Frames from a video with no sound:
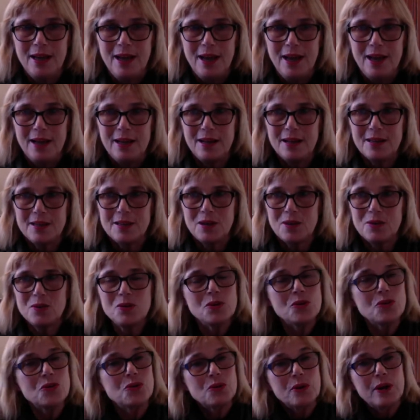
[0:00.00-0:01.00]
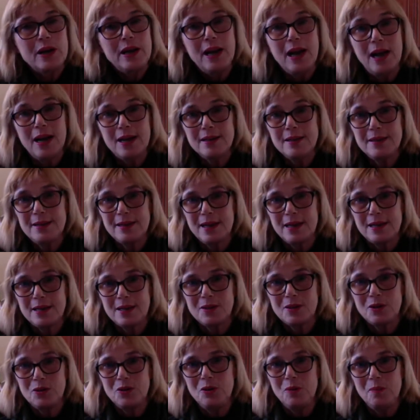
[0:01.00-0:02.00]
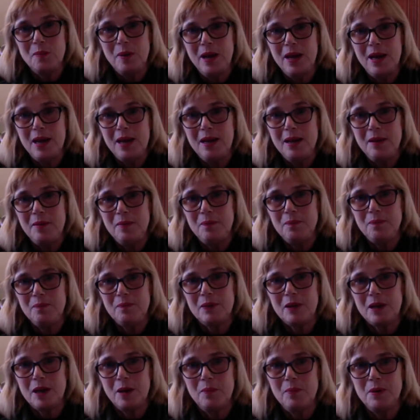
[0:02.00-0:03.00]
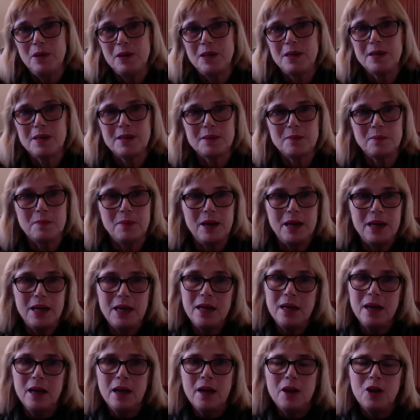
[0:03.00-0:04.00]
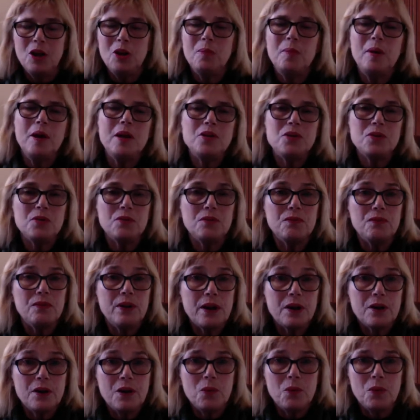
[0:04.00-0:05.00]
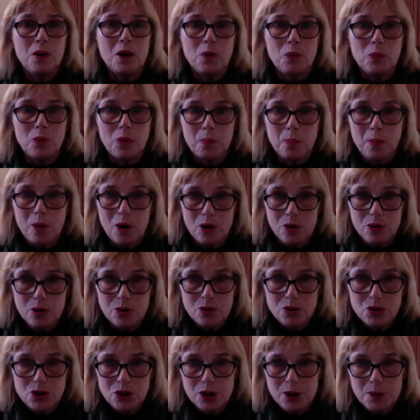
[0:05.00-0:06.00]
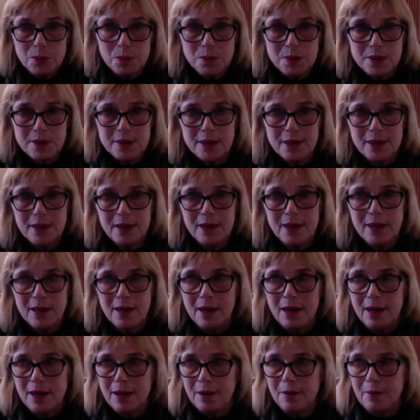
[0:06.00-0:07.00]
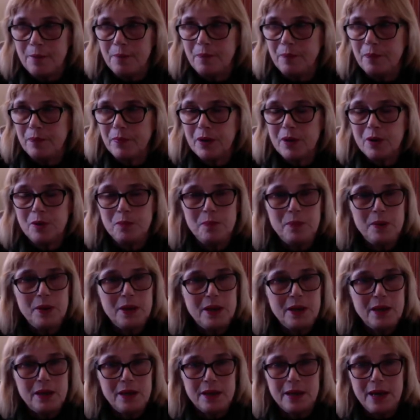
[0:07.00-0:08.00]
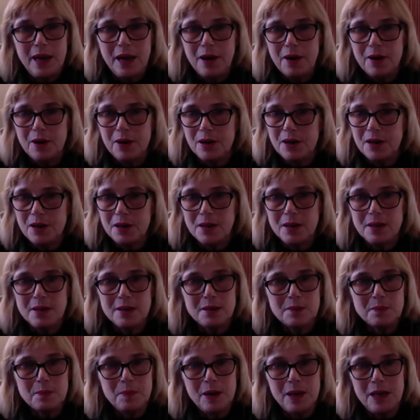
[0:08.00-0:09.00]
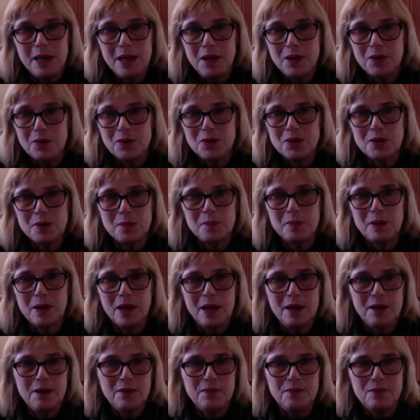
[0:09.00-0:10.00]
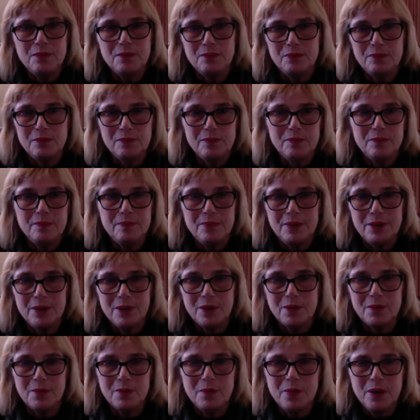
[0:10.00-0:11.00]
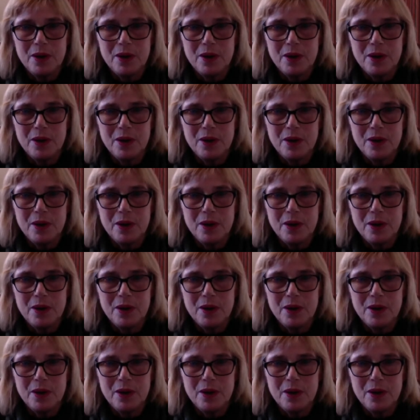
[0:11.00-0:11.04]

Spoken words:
and it's also joint assets. So you may come into some money. You may do very well with partnerships. Could be inheritance money, or some kind of, you know,